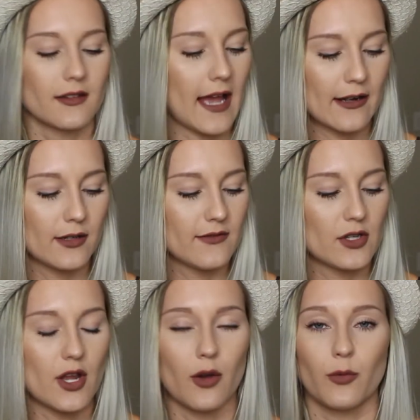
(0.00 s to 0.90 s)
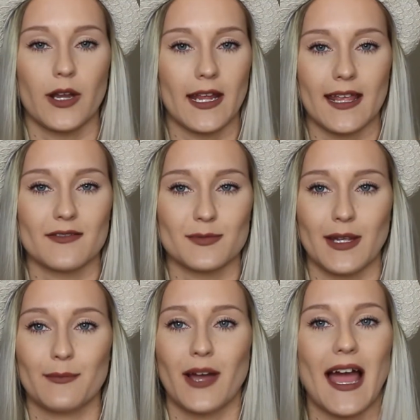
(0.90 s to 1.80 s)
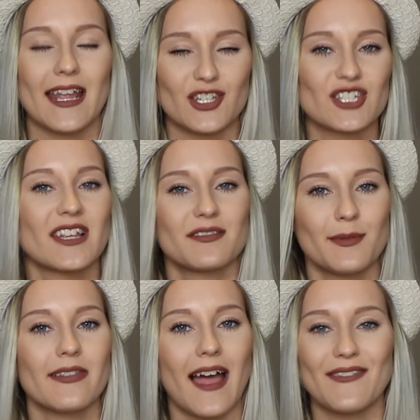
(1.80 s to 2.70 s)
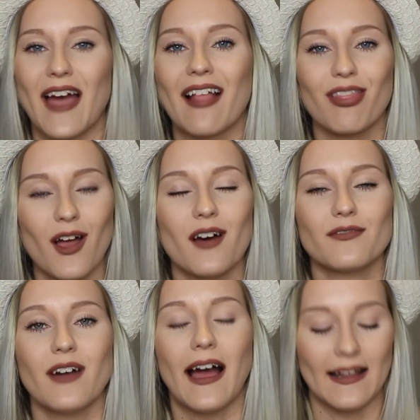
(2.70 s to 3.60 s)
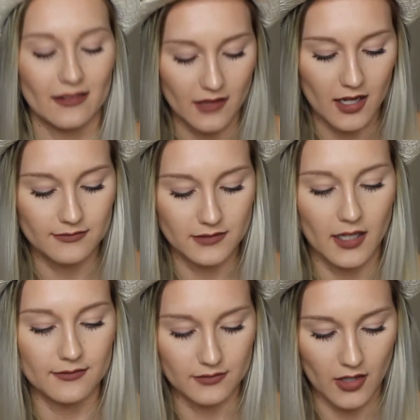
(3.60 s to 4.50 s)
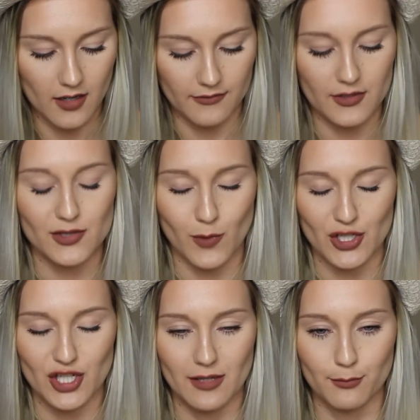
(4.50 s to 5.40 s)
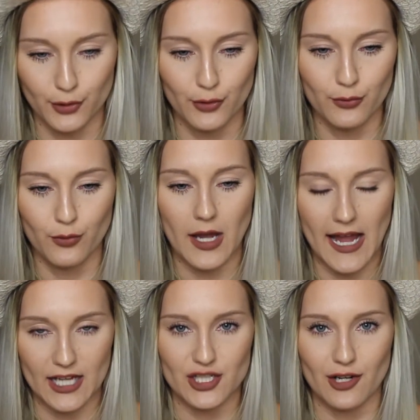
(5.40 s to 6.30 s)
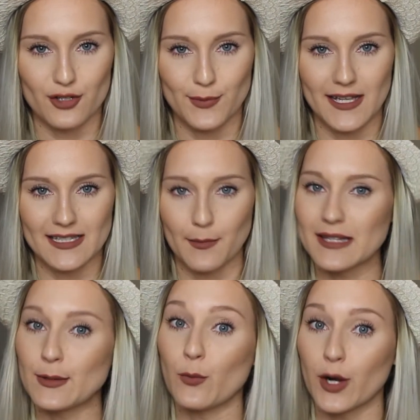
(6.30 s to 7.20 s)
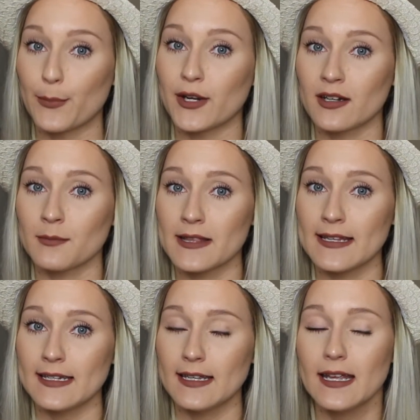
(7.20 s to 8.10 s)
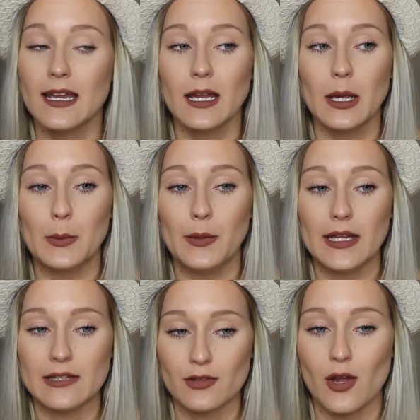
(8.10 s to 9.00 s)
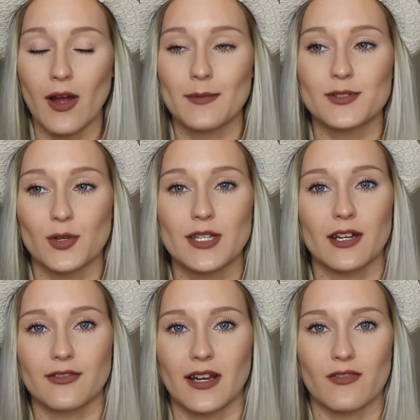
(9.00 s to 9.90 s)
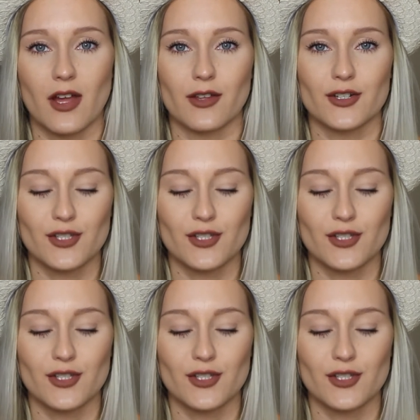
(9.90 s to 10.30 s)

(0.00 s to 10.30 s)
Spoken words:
I don't even know what it gives me, but it just gives me life. I love swatching blue eyeshadows because it makes me want to put it on my lid, even though I'm so terrified of color.